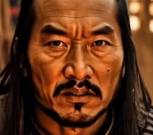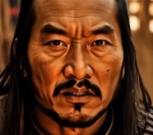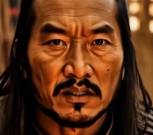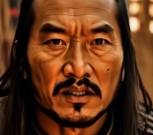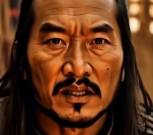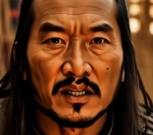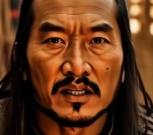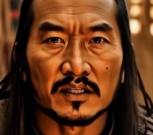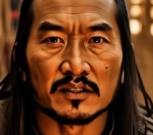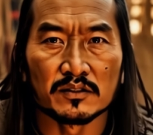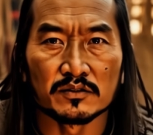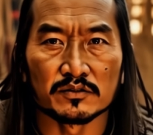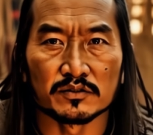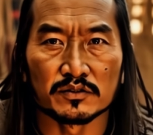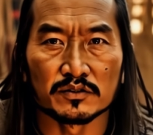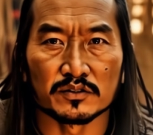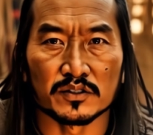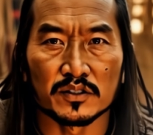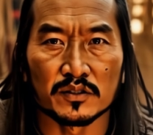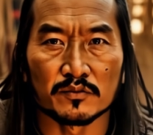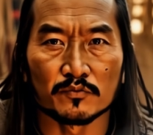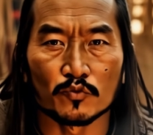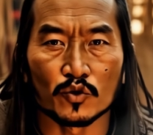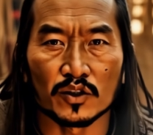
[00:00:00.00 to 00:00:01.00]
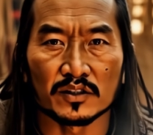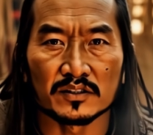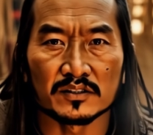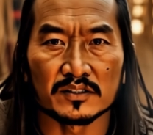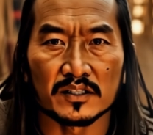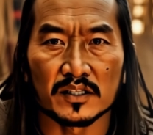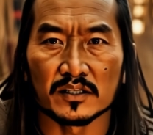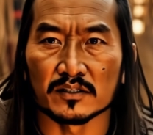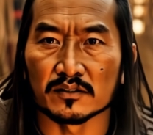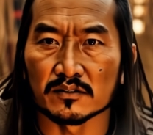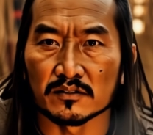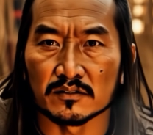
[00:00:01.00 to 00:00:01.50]
And lose them he
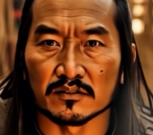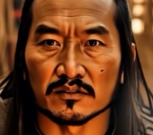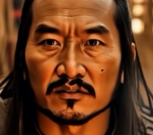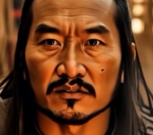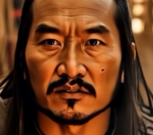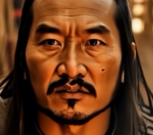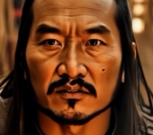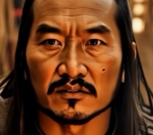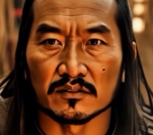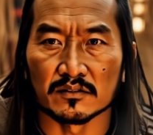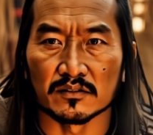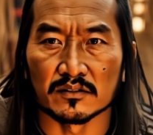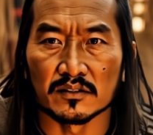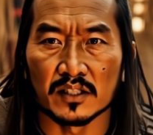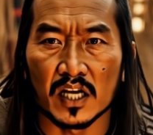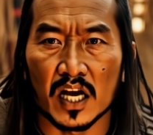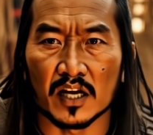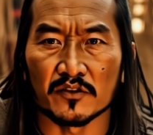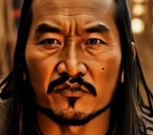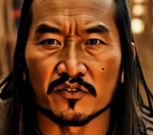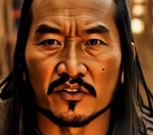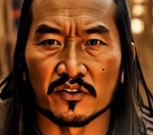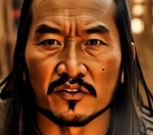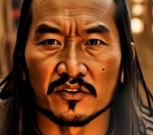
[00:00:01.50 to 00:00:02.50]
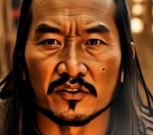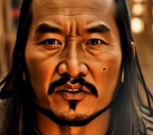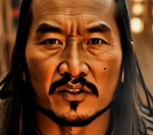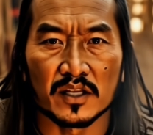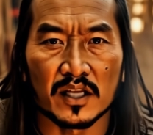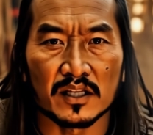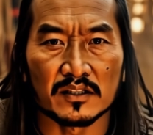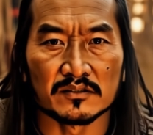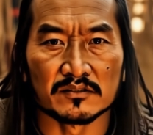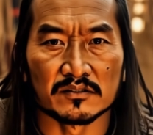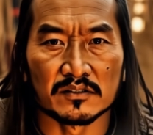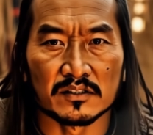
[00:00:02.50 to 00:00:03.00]
did. That very
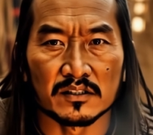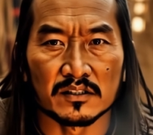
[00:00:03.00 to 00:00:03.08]
night,